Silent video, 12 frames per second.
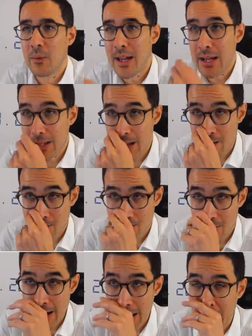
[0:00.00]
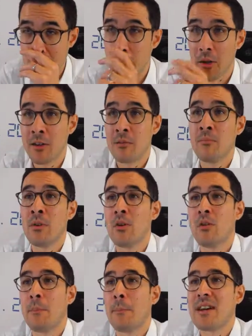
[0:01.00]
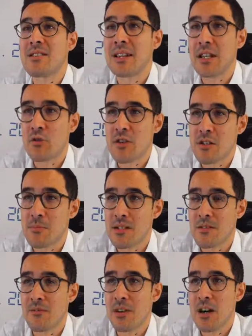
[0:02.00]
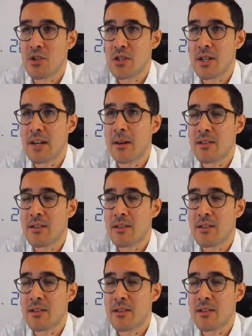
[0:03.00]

We hit that right at the bottom on basically Christmas of last year.